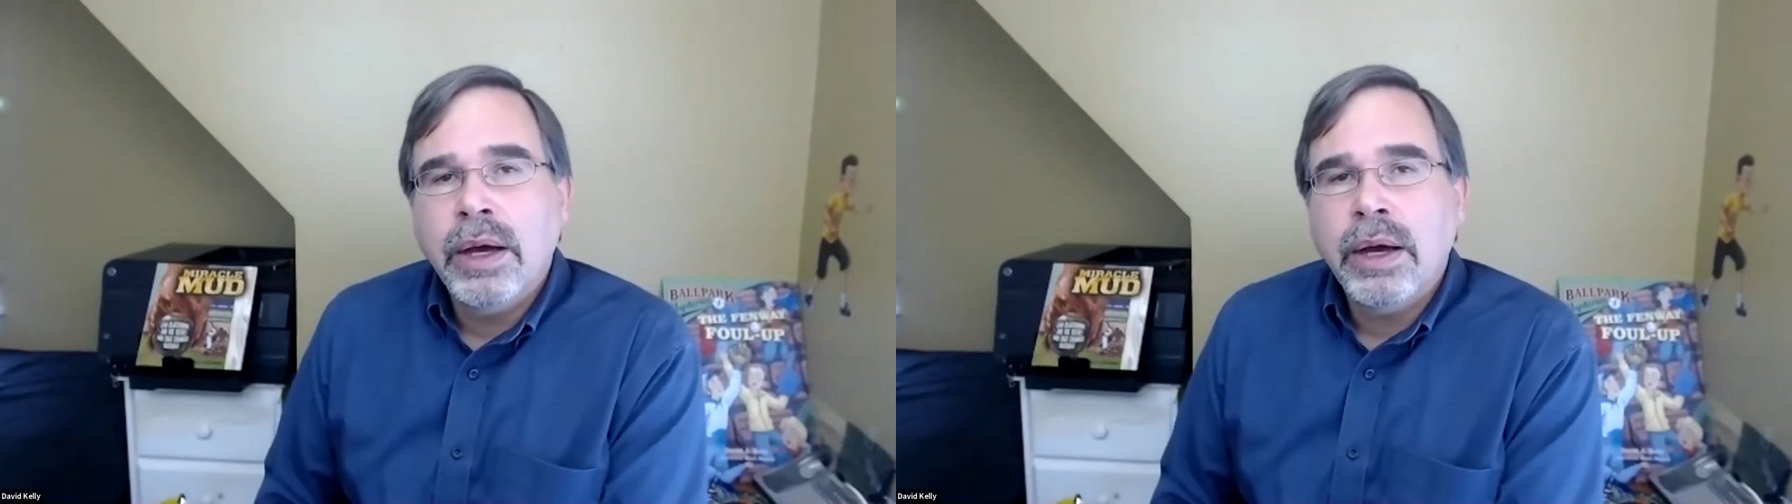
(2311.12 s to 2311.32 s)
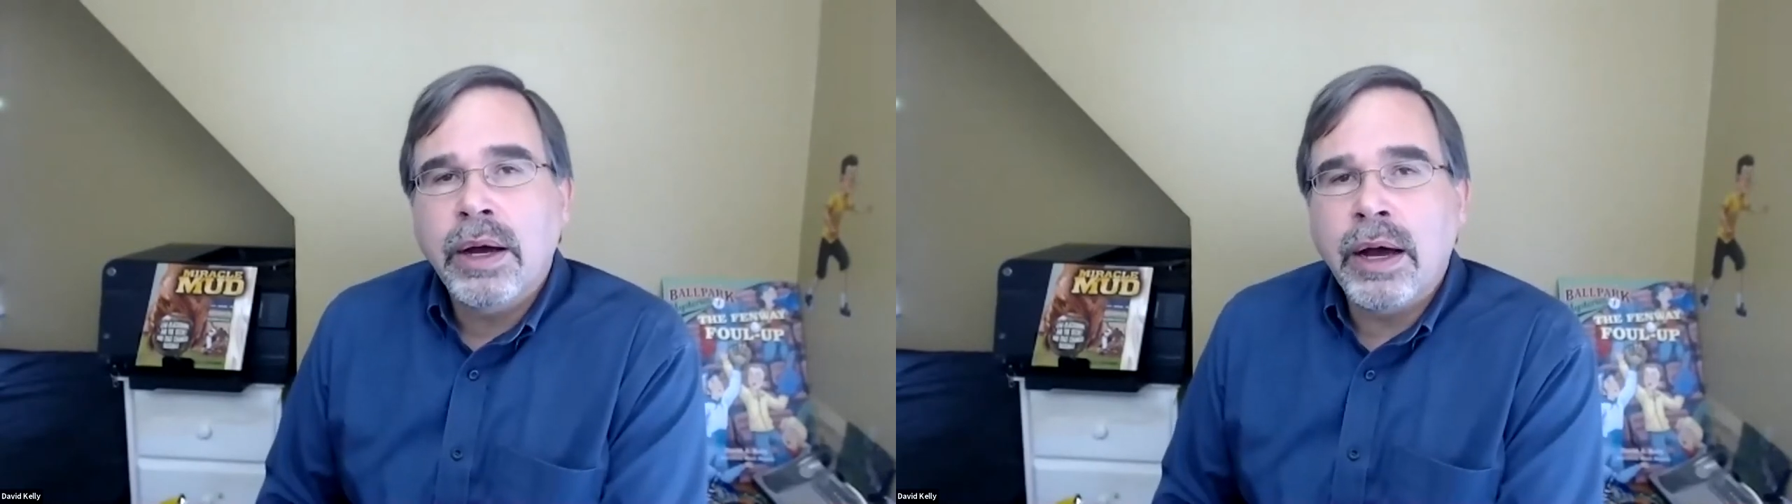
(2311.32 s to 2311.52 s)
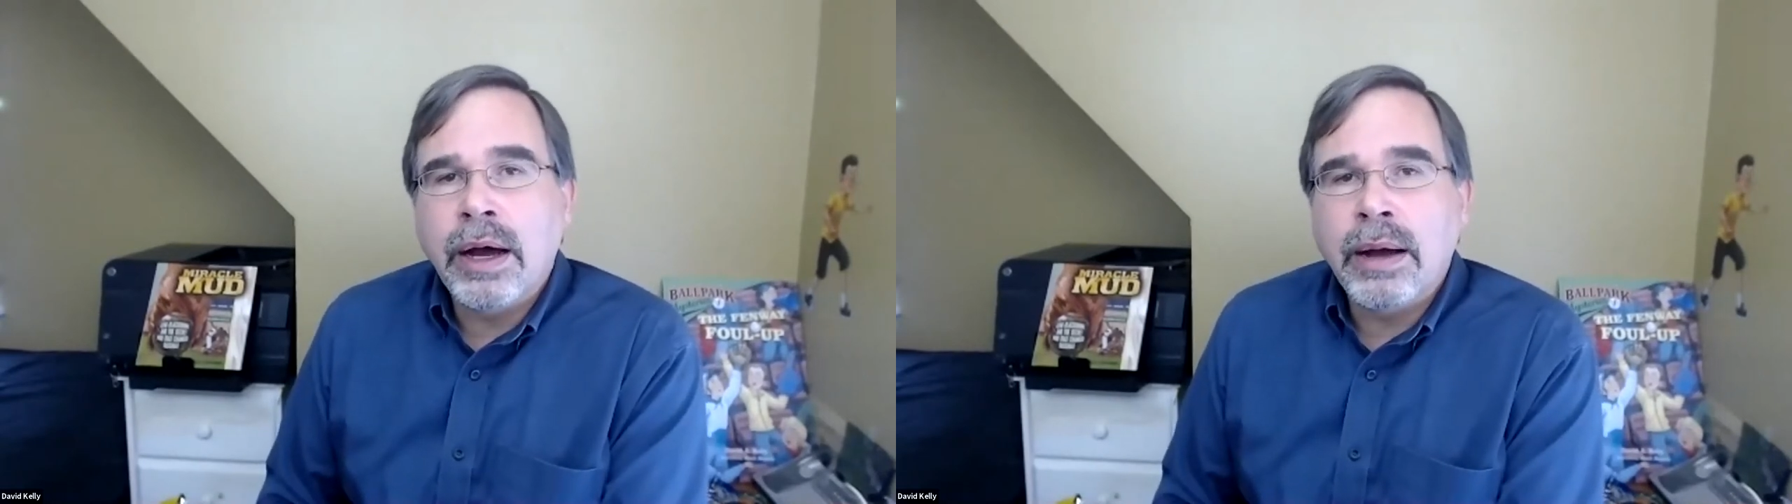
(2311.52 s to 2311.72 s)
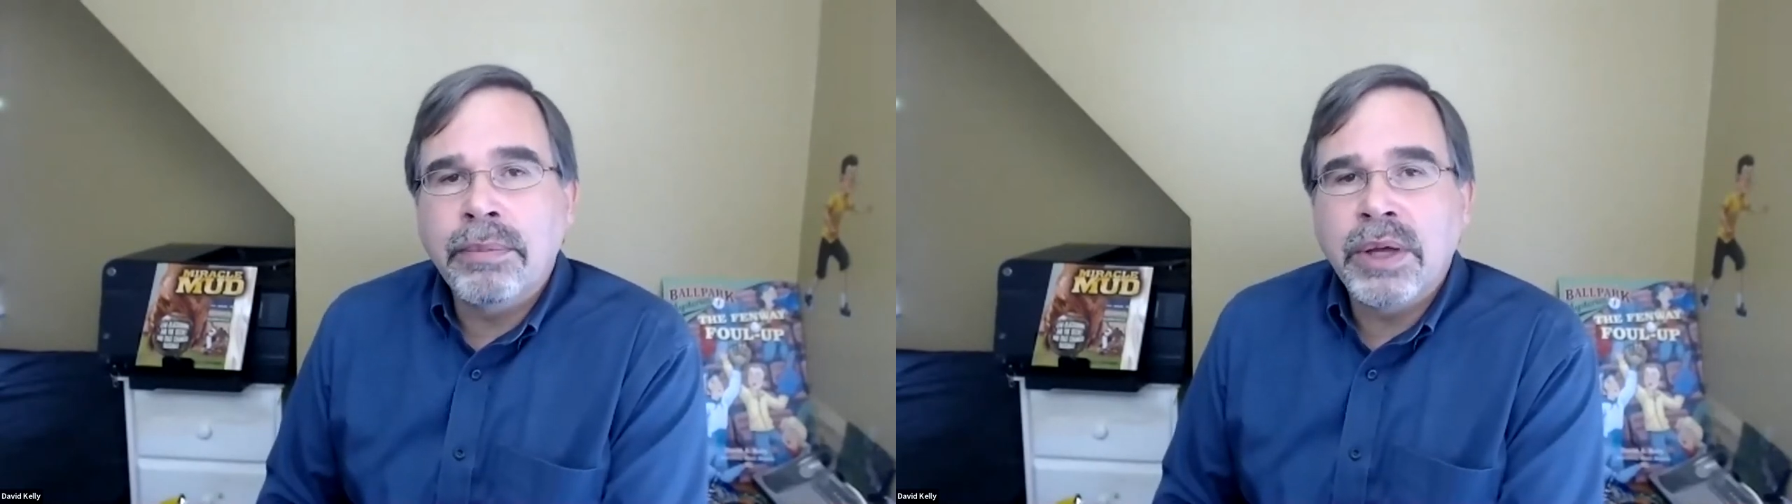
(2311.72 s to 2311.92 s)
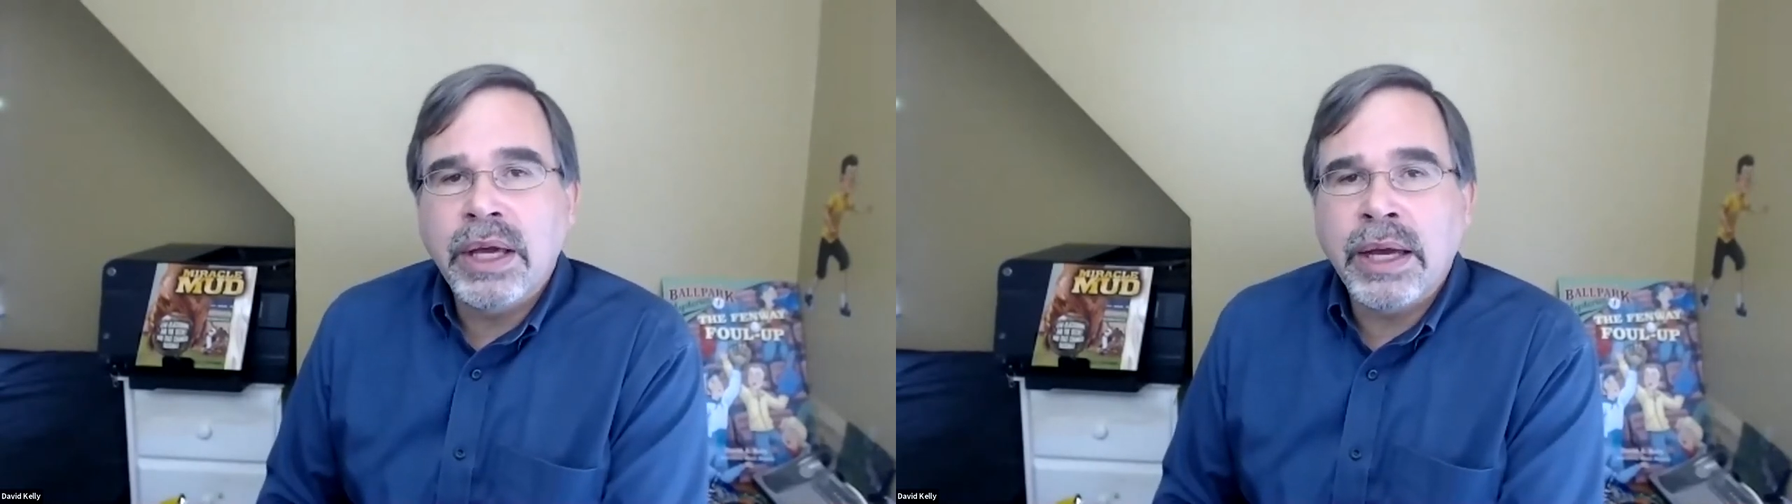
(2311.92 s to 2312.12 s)

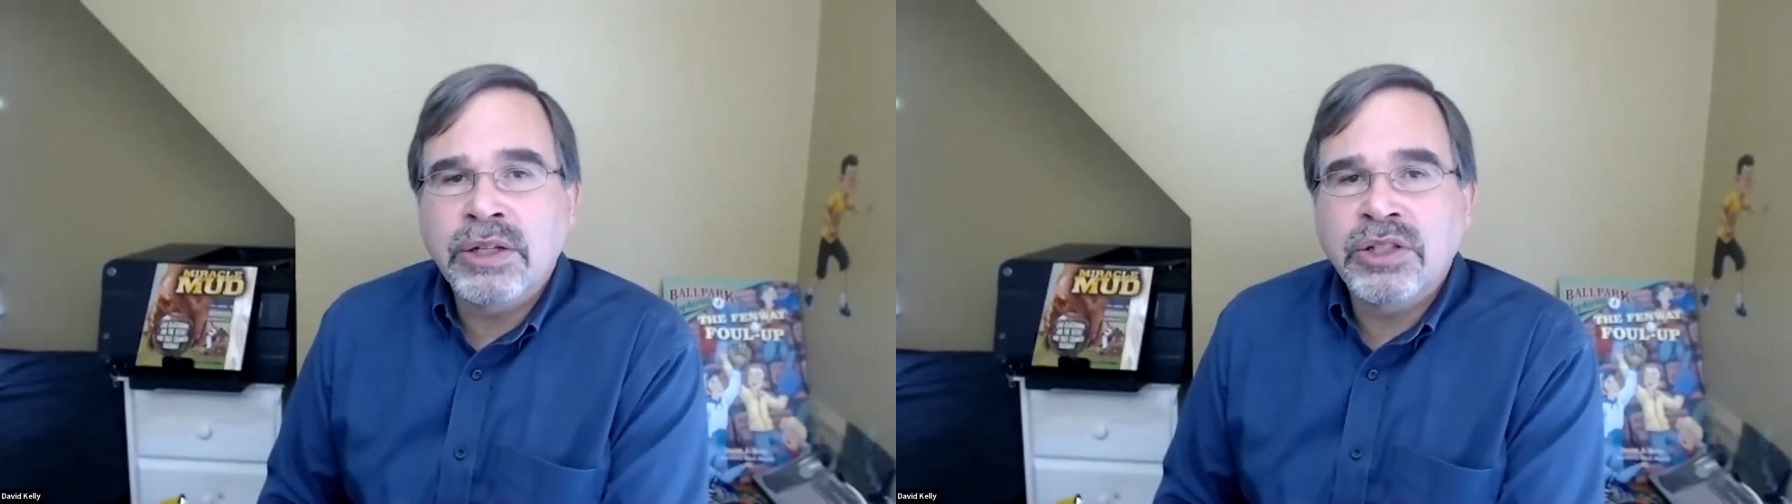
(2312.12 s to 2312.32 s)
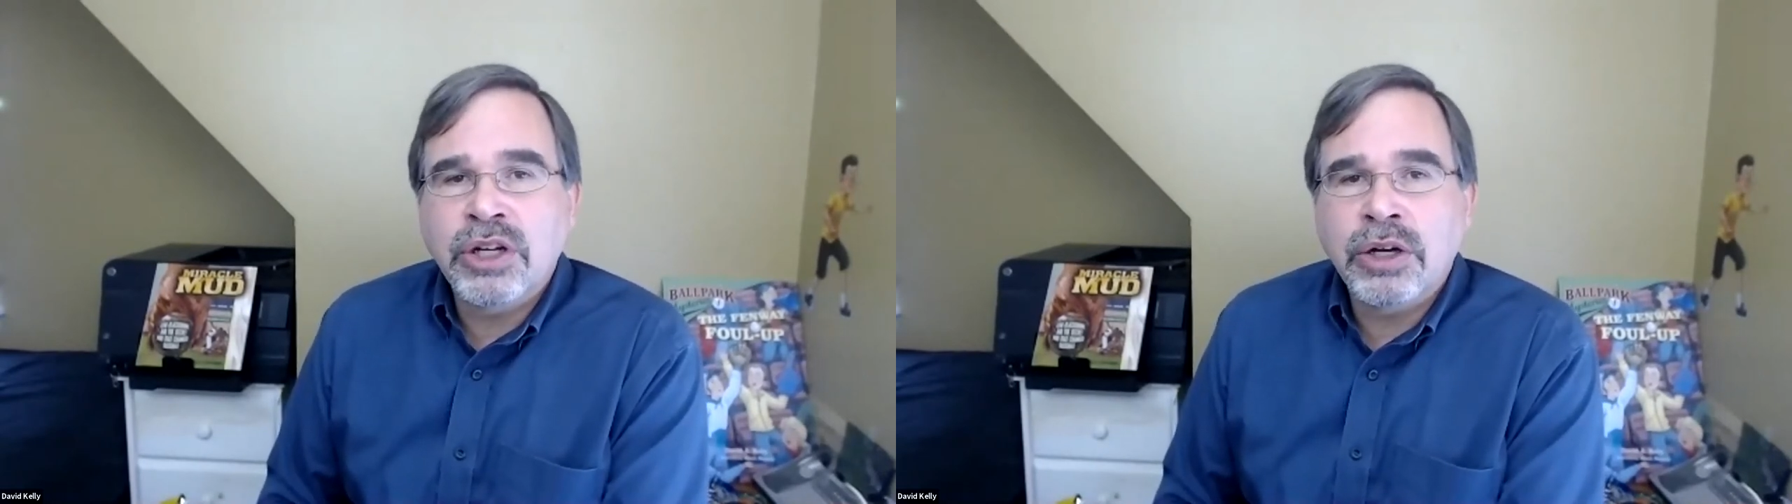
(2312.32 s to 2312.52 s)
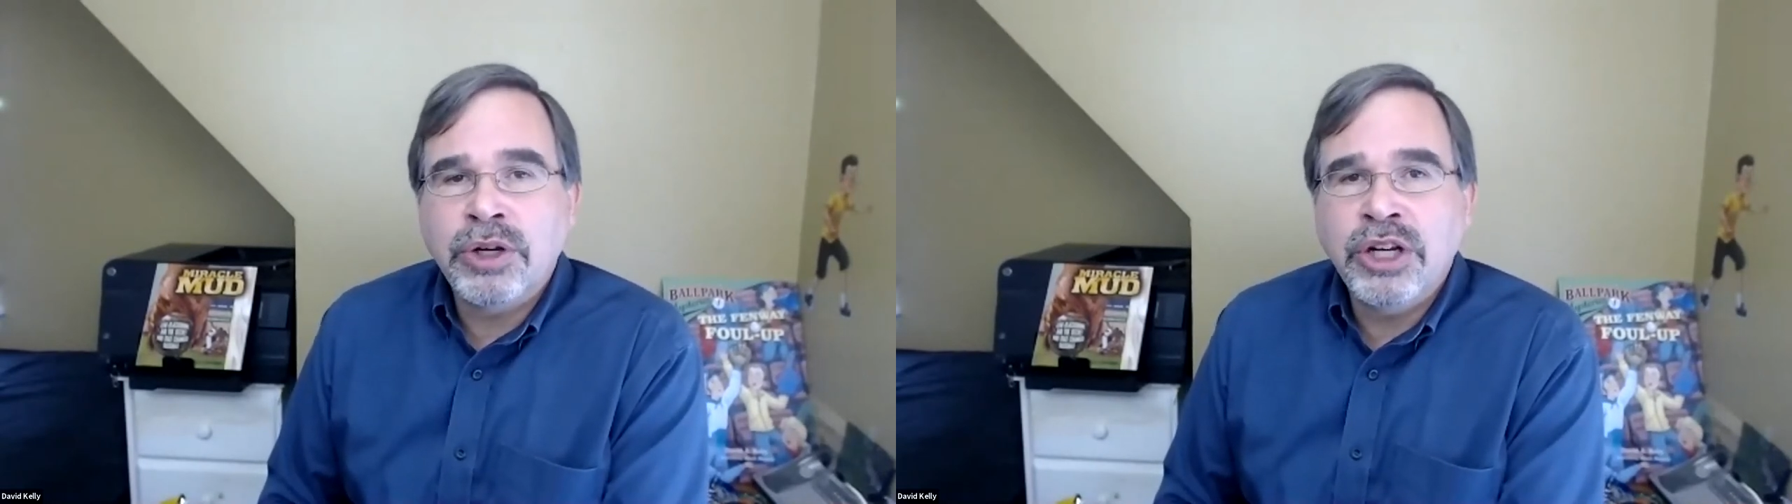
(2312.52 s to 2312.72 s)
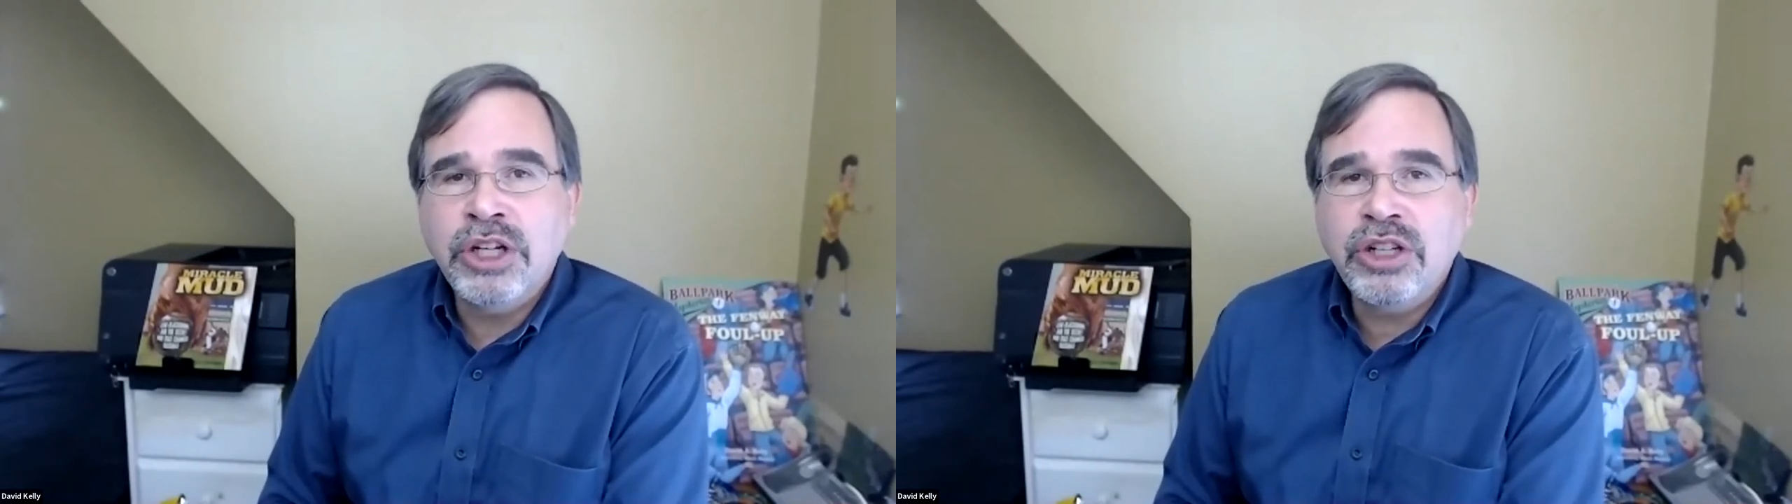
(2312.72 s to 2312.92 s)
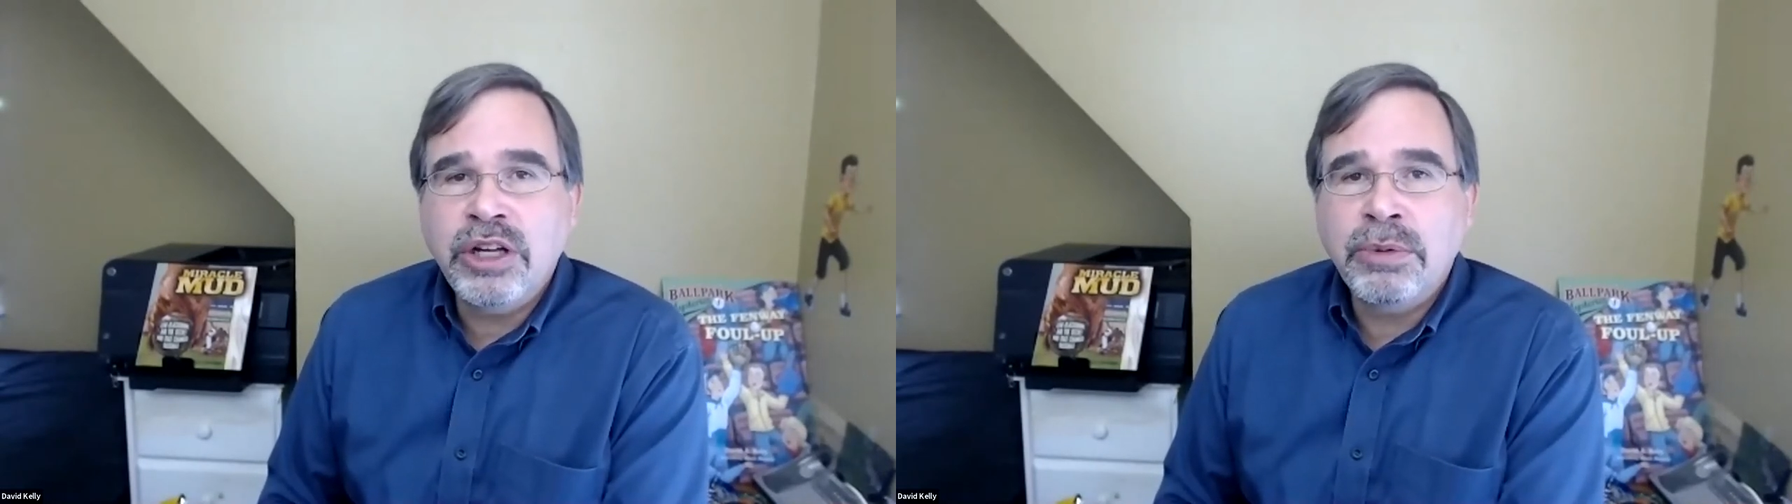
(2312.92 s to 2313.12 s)
And so initially